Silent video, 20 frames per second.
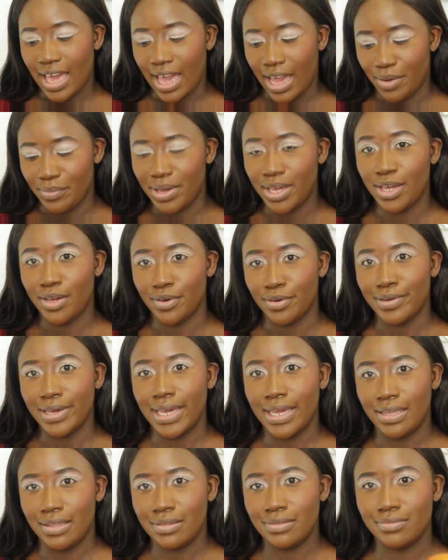I would go
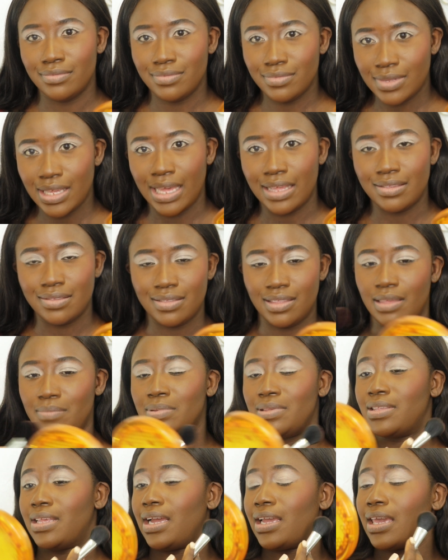in as deep
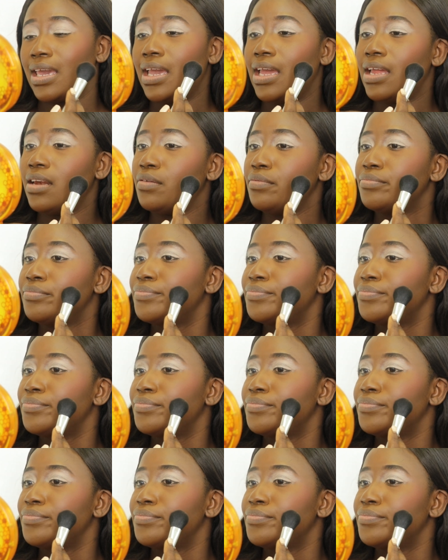as I can.